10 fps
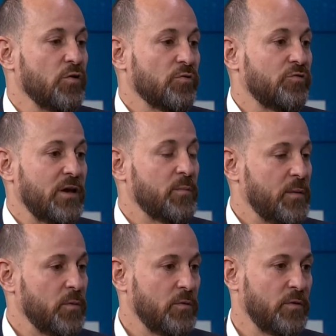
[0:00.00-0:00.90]
know, treating
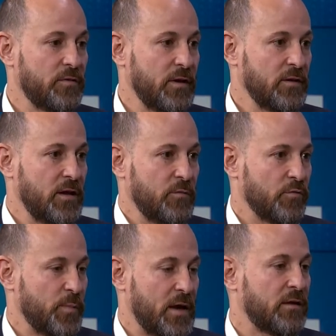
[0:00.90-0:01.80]
people with dignity and
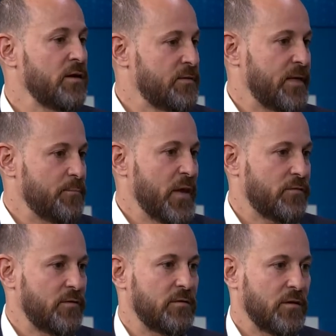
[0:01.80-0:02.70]
respect that
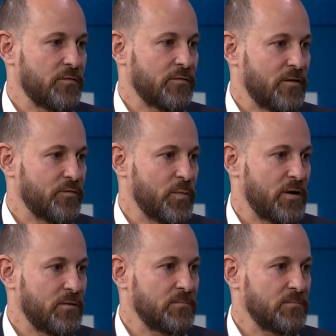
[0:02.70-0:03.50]
makes it a successful model.